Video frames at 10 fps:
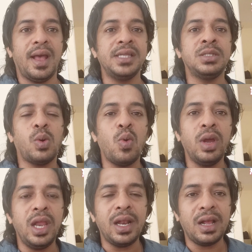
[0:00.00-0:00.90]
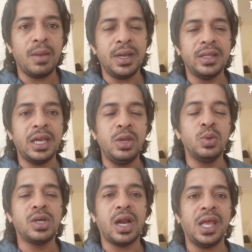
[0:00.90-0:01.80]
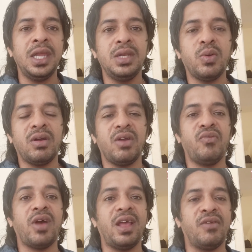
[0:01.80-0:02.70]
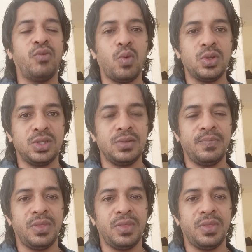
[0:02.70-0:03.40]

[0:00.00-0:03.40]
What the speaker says: I strongly recommend that you try it on Firefox